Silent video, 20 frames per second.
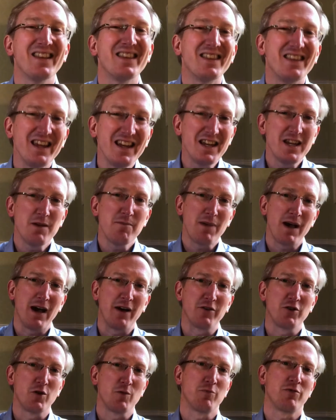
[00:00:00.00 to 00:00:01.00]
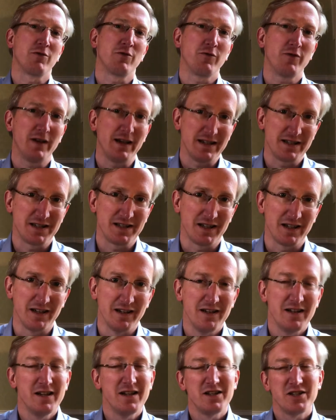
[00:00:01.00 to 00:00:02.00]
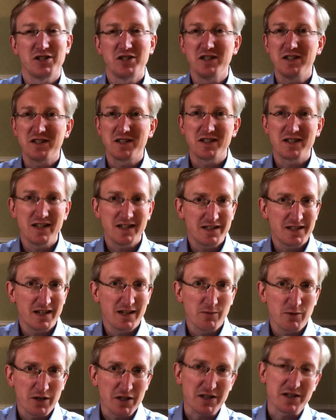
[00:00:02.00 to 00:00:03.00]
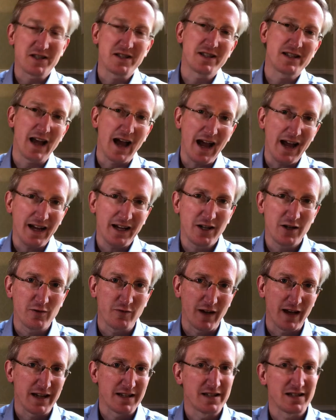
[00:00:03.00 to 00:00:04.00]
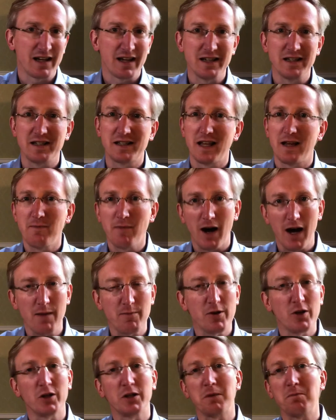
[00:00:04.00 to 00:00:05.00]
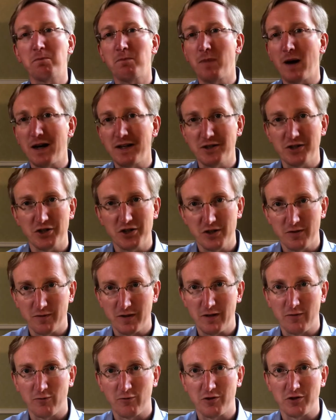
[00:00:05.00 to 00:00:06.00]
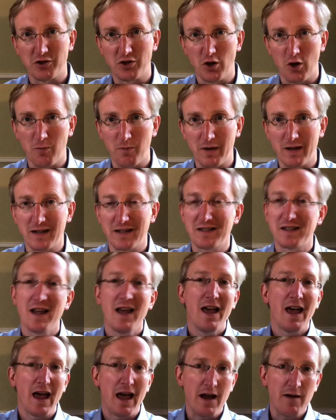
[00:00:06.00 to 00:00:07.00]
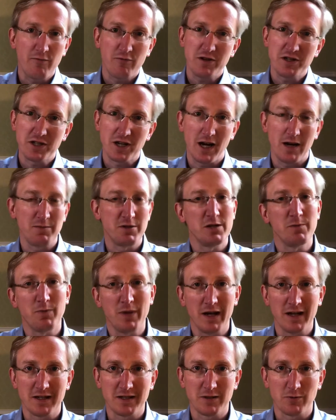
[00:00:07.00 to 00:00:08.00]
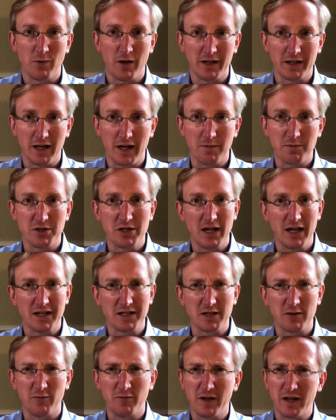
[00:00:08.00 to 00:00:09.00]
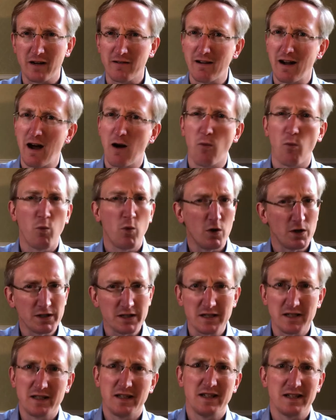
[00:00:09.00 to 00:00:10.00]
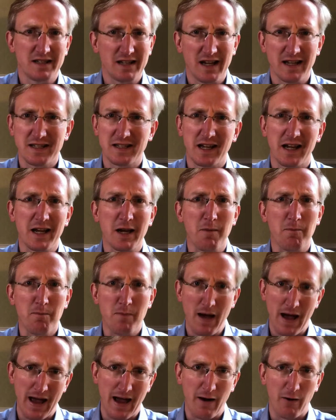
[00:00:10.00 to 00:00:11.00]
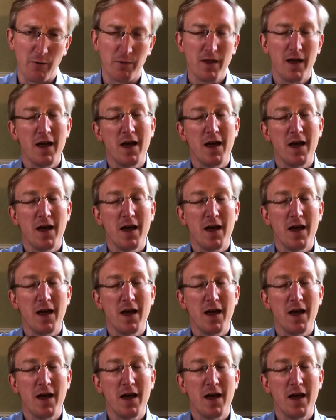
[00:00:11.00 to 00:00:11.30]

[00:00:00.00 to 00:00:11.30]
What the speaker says: Think about your professor. She's sitting with a stack of essays. They might be on a bunch of different topics. Every time she picks one up, she has to figure out, what is this essay about?